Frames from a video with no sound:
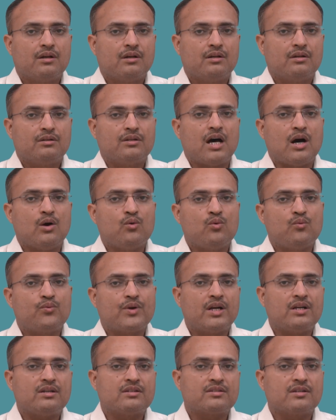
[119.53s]
Now
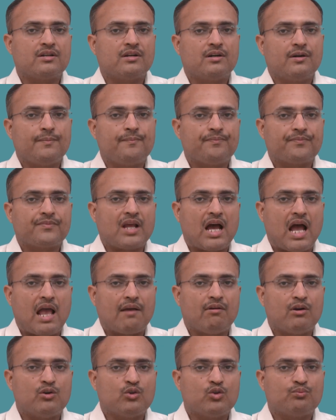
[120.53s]
friends, I
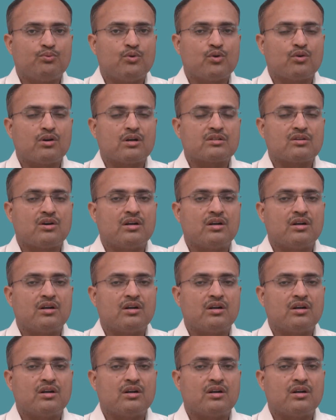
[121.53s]
want to focus